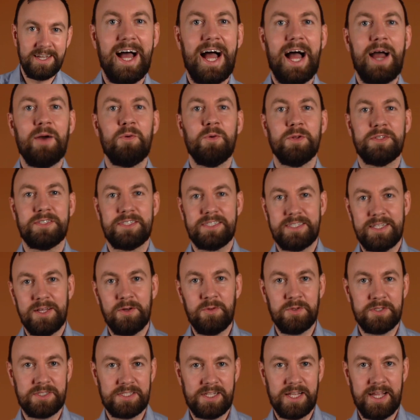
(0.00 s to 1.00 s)
I would still
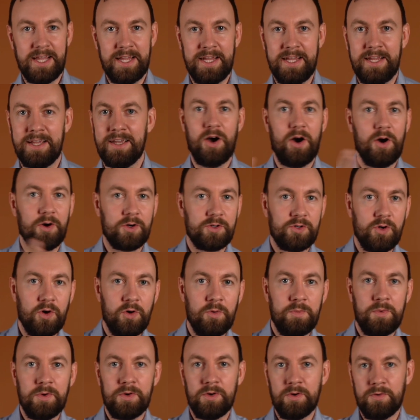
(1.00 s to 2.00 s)
say
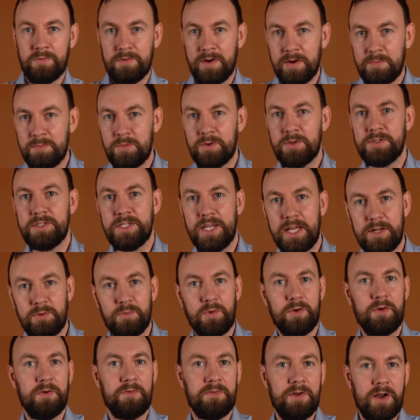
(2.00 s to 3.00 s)
October, November,
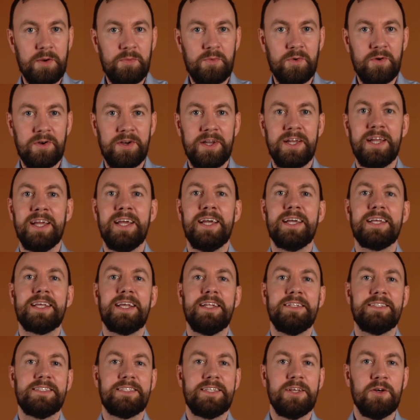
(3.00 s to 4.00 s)
January, February can
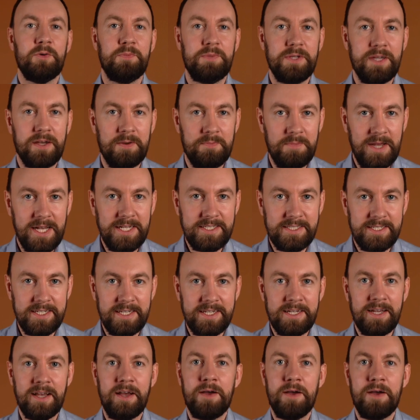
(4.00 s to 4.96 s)
still be amazing,